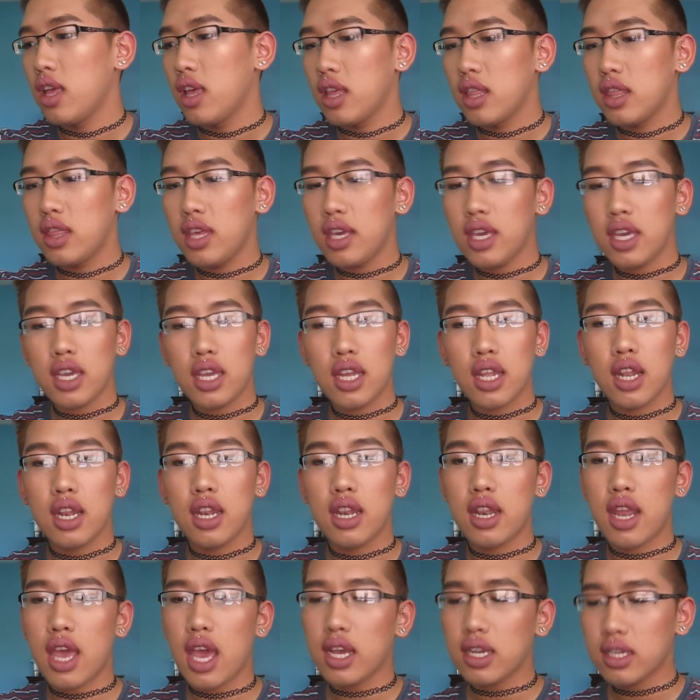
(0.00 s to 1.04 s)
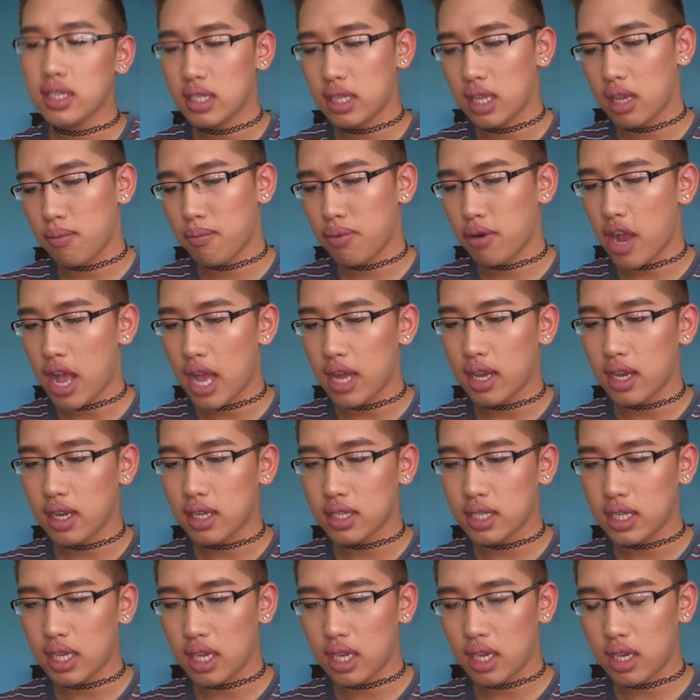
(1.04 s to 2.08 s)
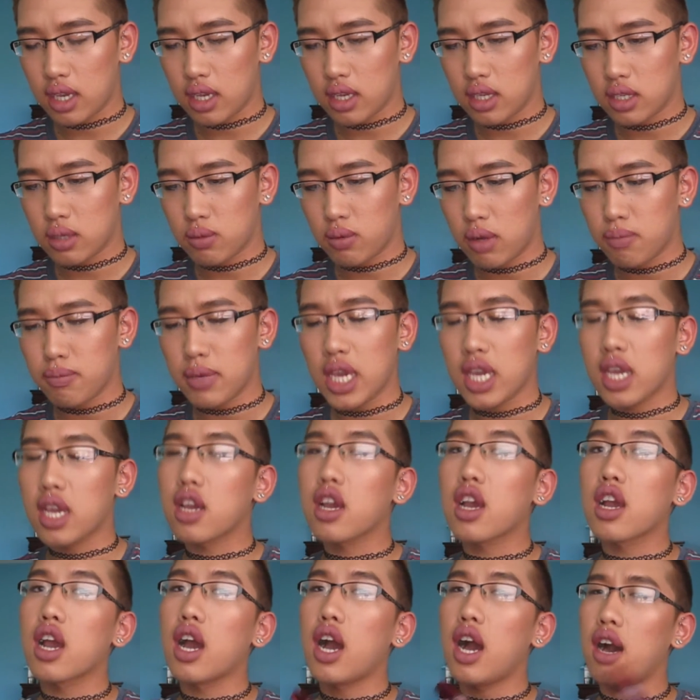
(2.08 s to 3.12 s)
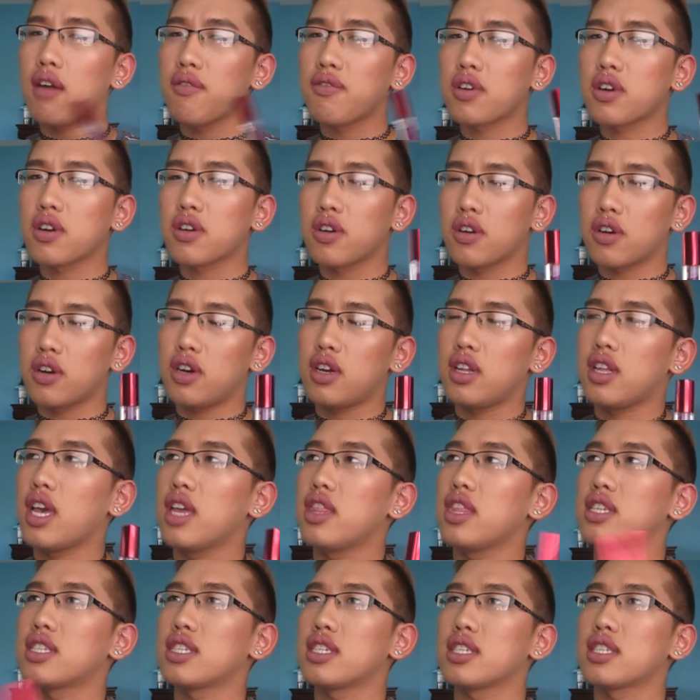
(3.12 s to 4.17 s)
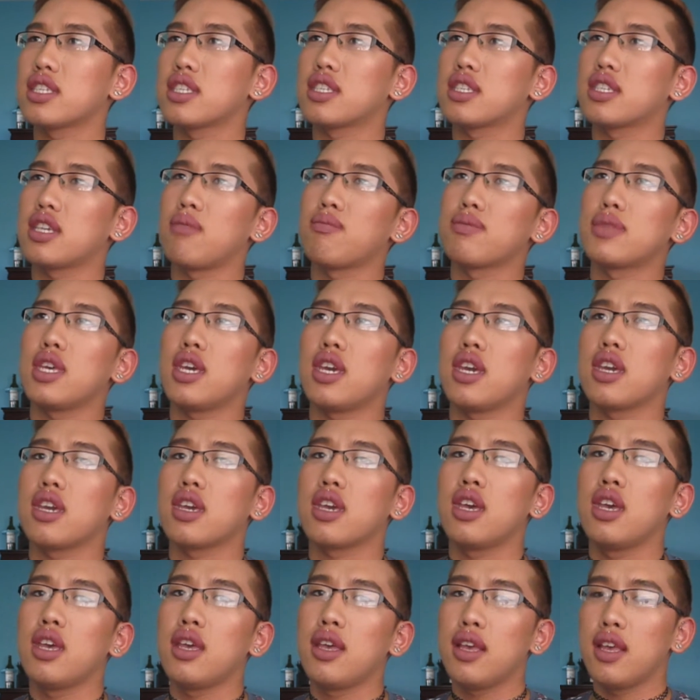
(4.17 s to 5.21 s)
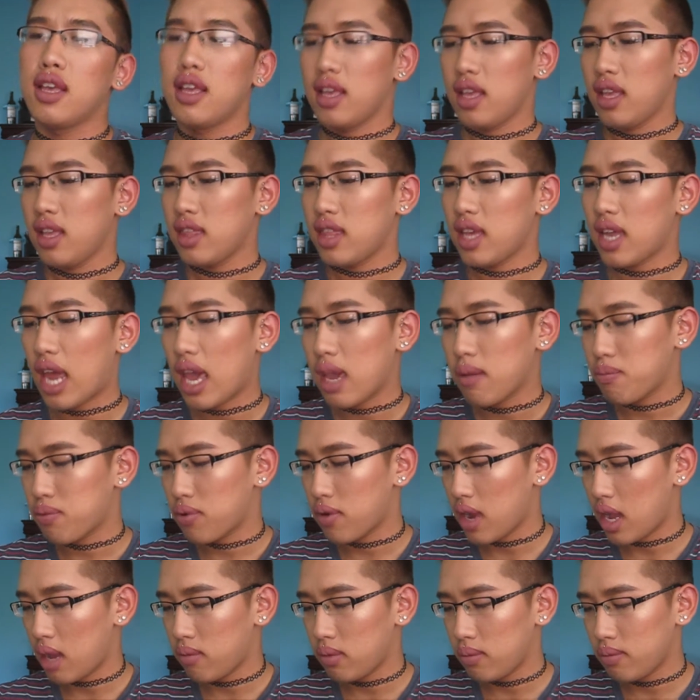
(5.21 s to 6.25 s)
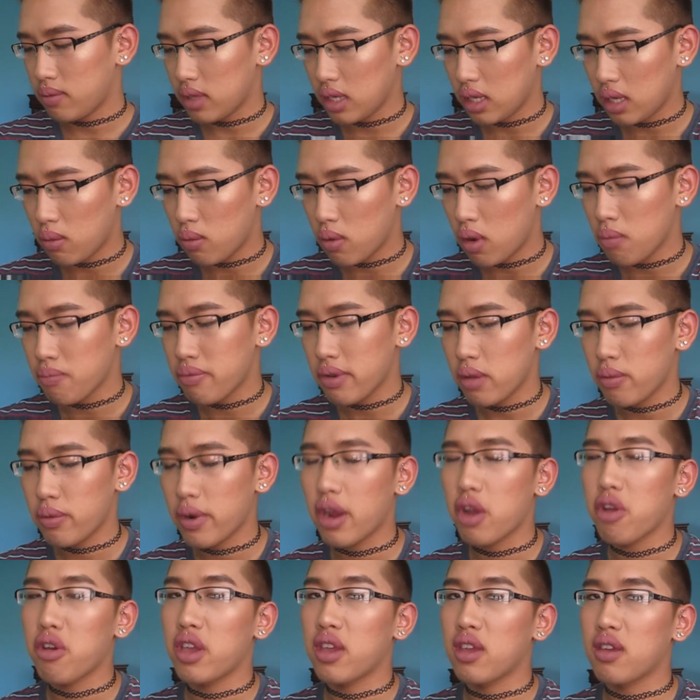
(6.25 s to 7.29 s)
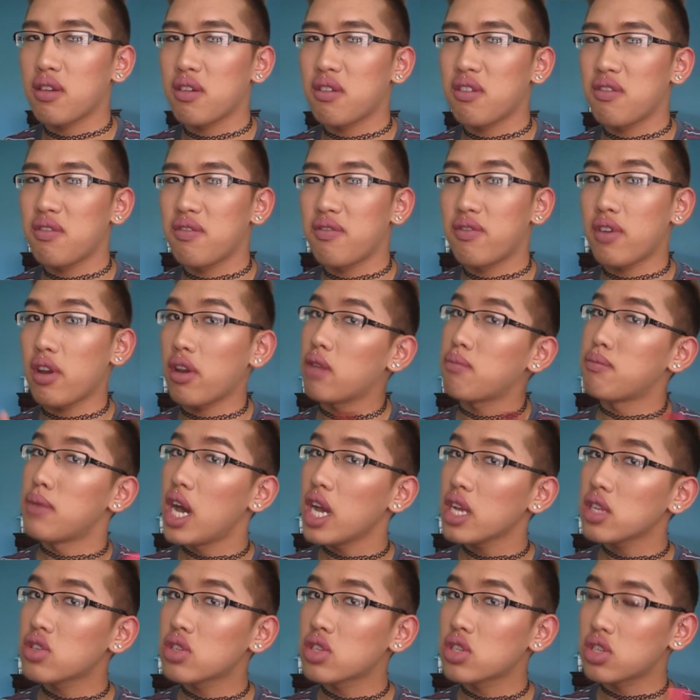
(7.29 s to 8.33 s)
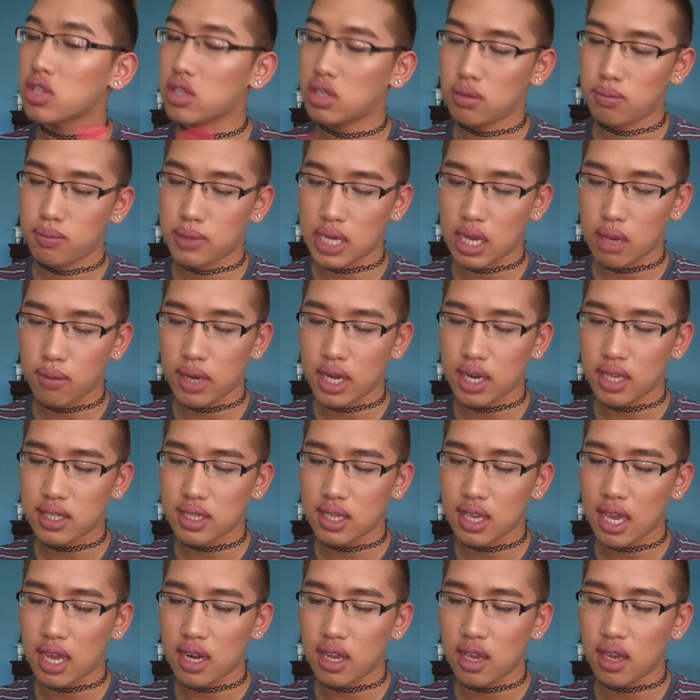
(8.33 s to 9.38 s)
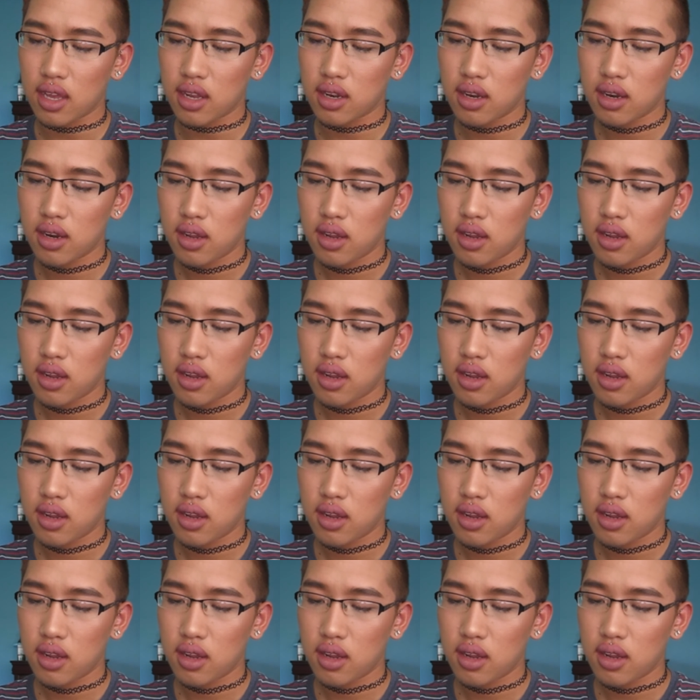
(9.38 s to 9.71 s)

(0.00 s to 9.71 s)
The next lip product is one by Covergirl, and this is something that I probably won't be wearing very much, but I wanted to get it